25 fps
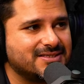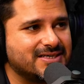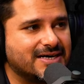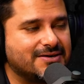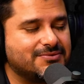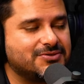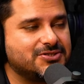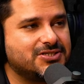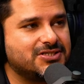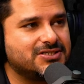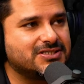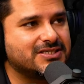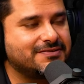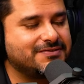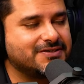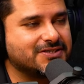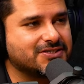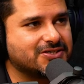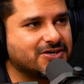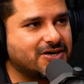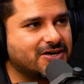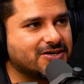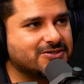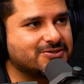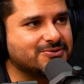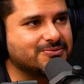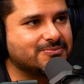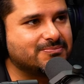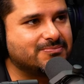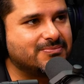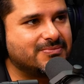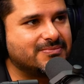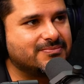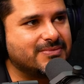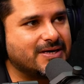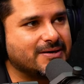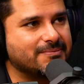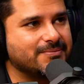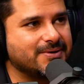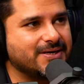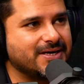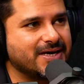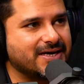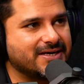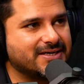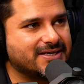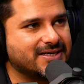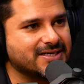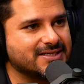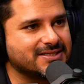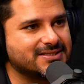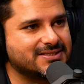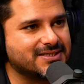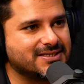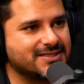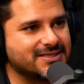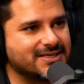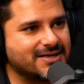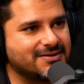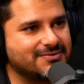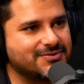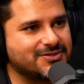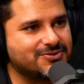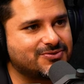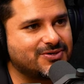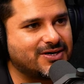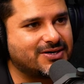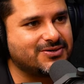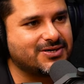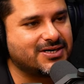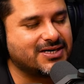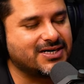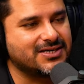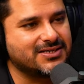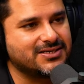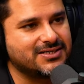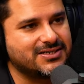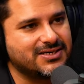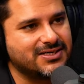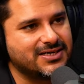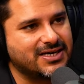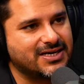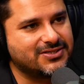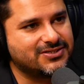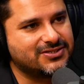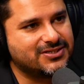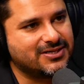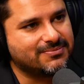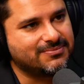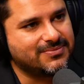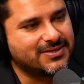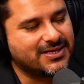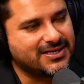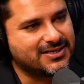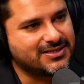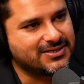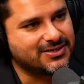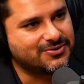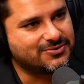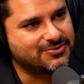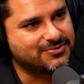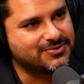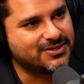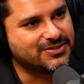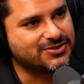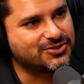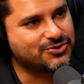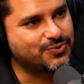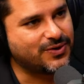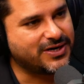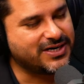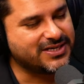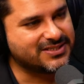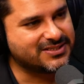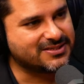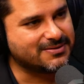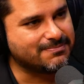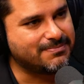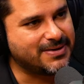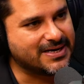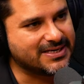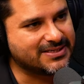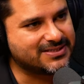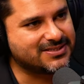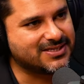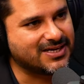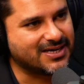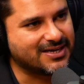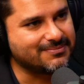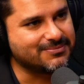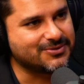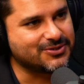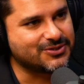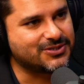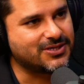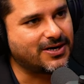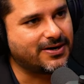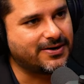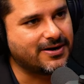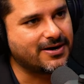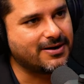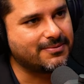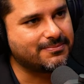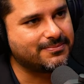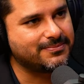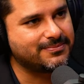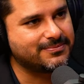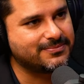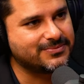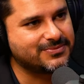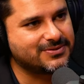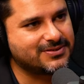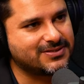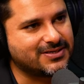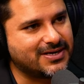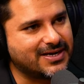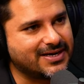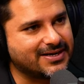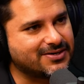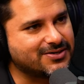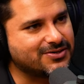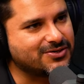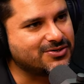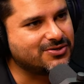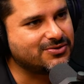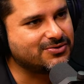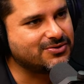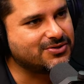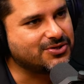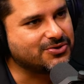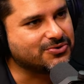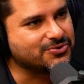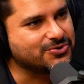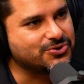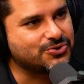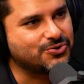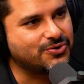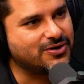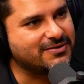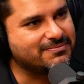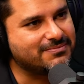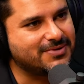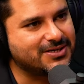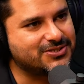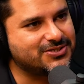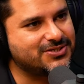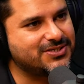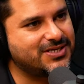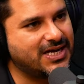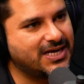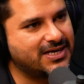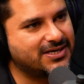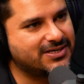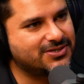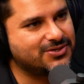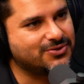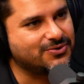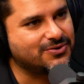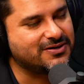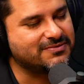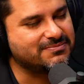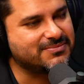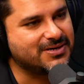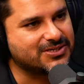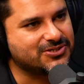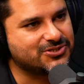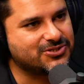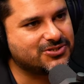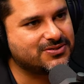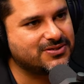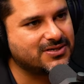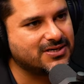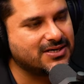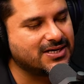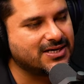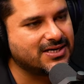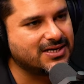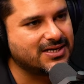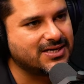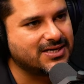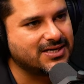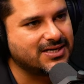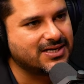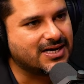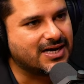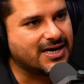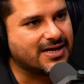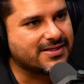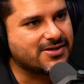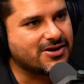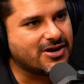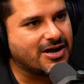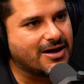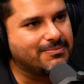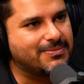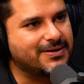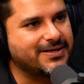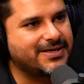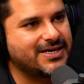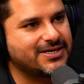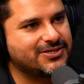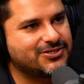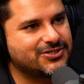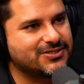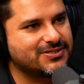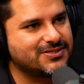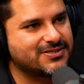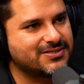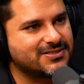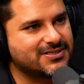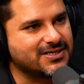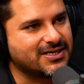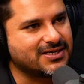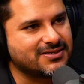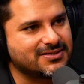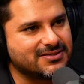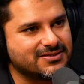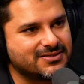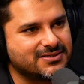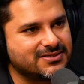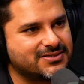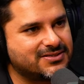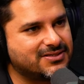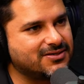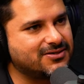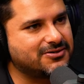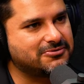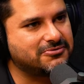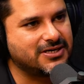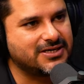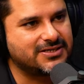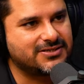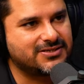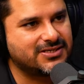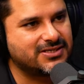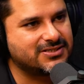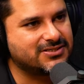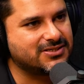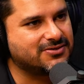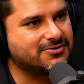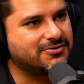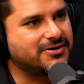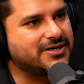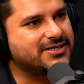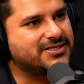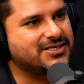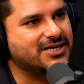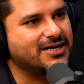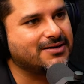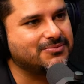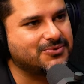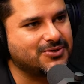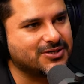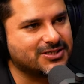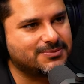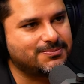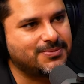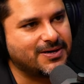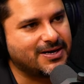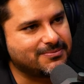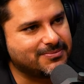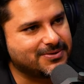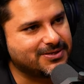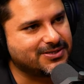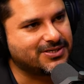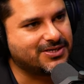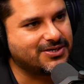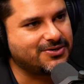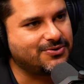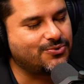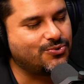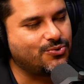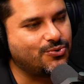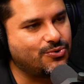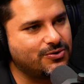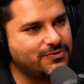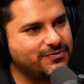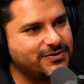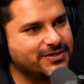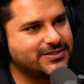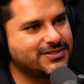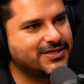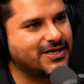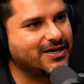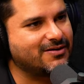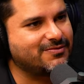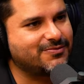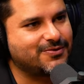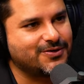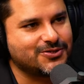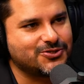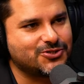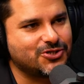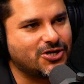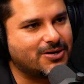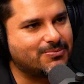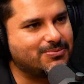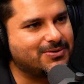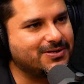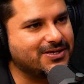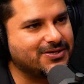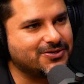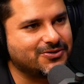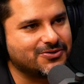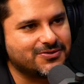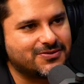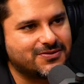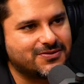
I was just giving a talk to MBA kids, and I was trying to uh, nudge them that you know the twenties is the best time to start up. This is like you know you don't have much debt, don't have much other obligations, and it's the great is a great time to experiment. You can always settle for a job in your